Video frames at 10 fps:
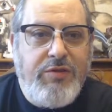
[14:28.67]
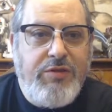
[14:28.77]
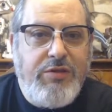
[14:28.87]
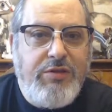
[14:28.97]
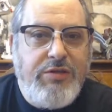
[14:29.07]

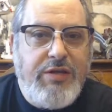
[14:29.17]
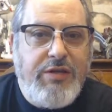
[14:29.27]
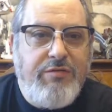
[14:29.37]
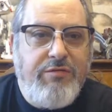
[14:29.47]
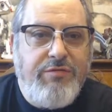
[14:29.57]
Just
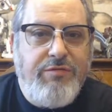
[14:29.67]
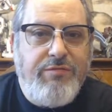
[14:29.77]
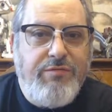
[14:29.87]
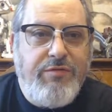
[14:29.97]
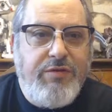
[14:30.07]
out of
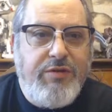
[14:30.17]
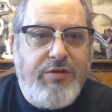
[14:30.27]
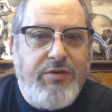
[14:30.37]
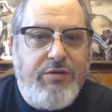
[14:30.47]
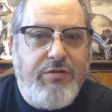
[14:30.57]

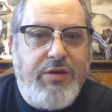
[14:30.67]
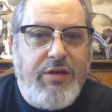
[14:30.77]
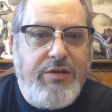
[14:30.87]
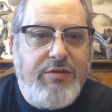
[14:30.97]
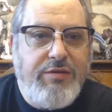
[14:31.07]

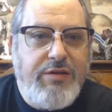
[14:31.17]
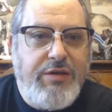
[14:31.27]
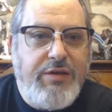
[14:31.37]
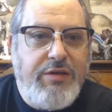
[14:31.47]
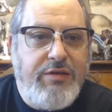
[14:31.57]

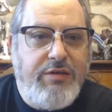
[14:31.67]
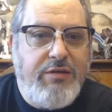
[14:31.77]
curiosity,